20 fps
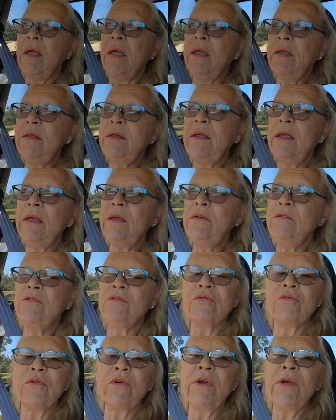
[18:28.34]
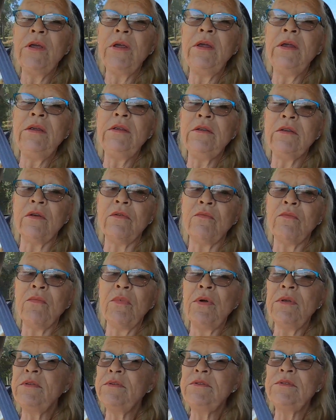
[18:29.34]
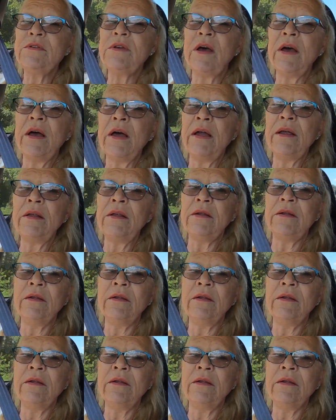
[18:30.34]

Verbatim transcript: 18 screens on one side,